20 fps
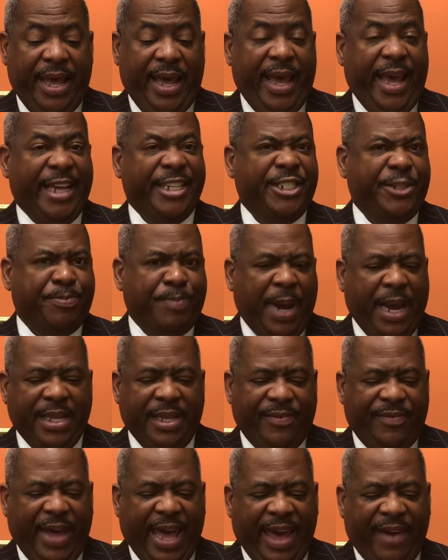In spite
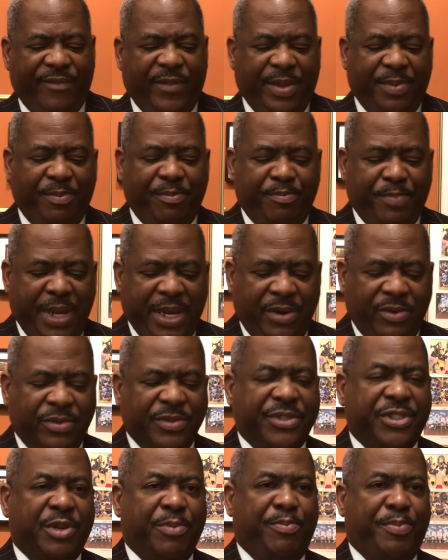of having
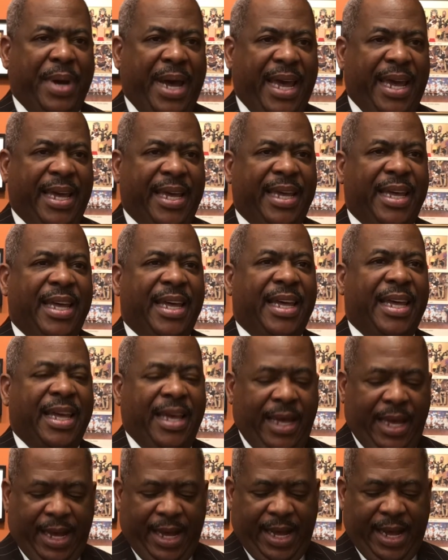bills to pay,
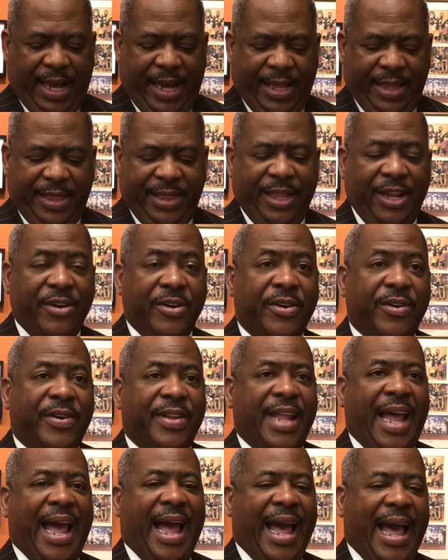
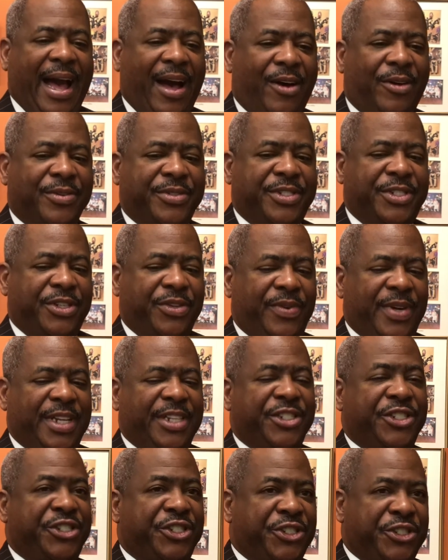learn how to
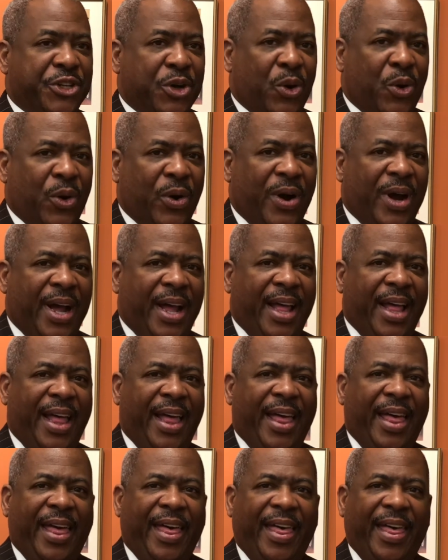enjoy
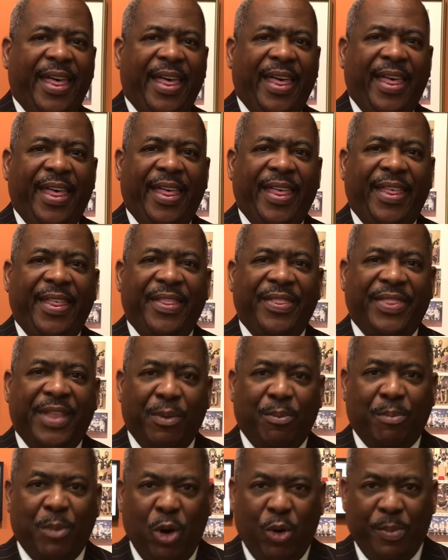the
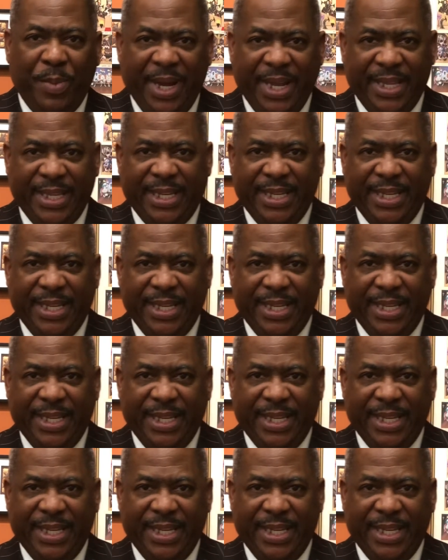moment.